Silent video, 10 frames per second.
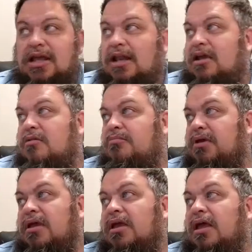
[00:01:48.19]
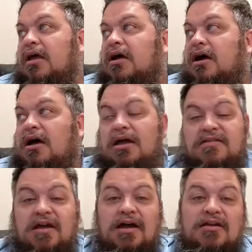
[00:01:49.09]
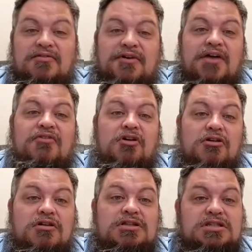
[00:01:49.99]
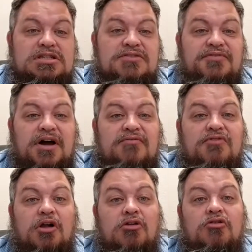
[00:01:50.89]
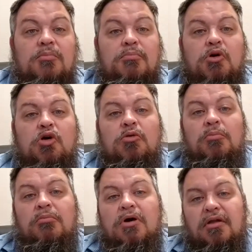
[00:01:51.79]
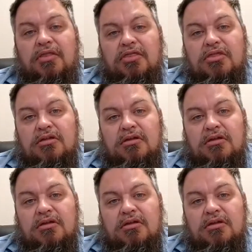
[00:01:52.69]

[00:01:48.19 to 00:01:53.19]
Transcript: and it could be as high as $565 per month